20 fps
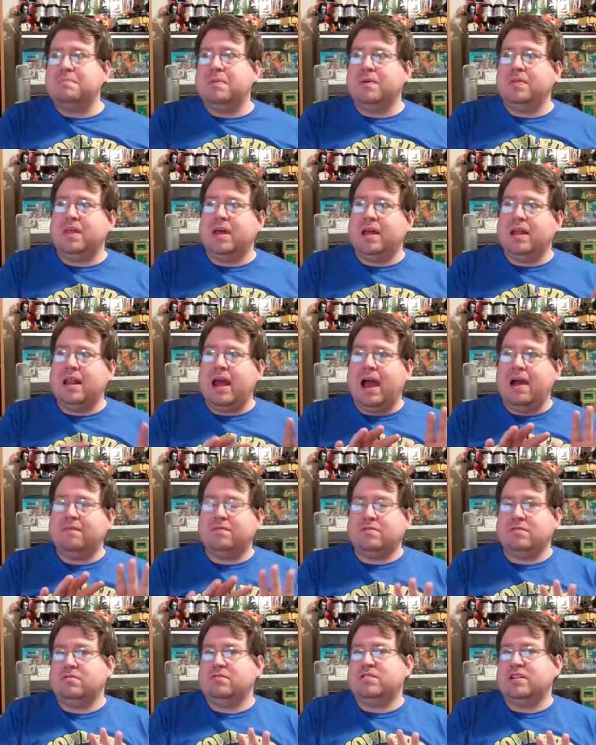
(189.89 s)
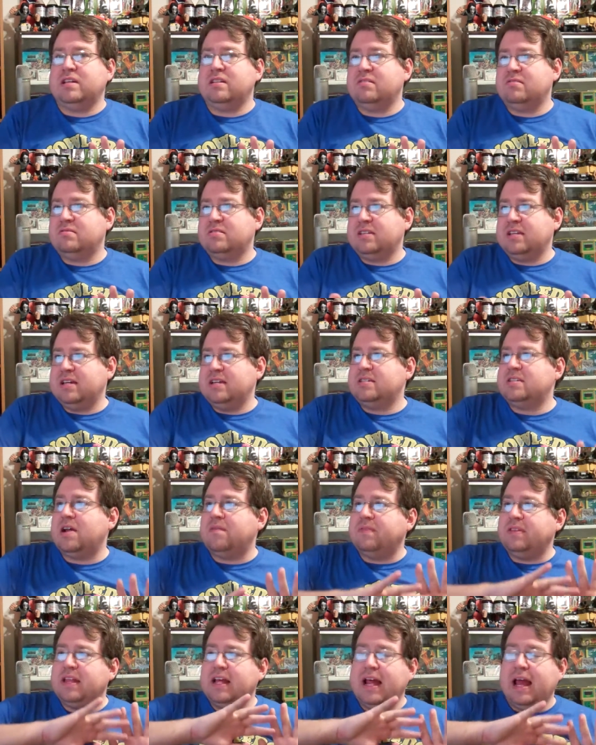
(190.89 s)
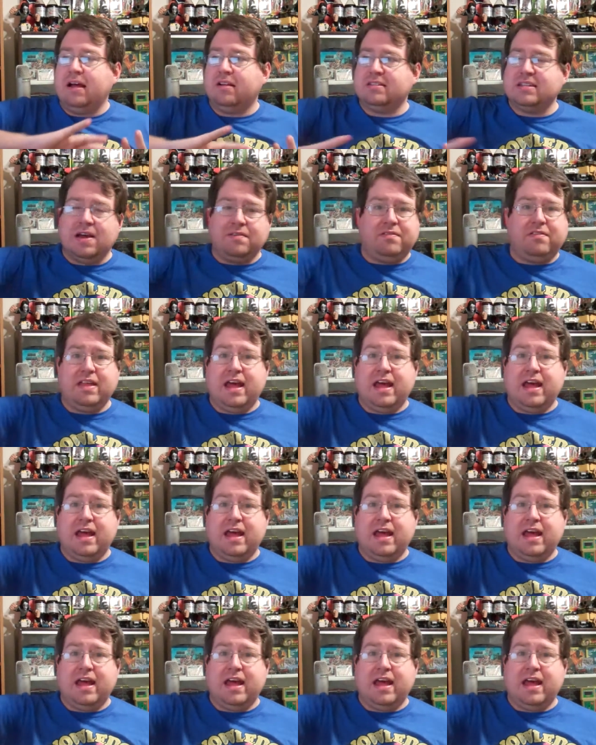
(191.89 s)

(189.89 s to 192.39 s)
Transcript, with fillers: But then after Schindler's List, everything else after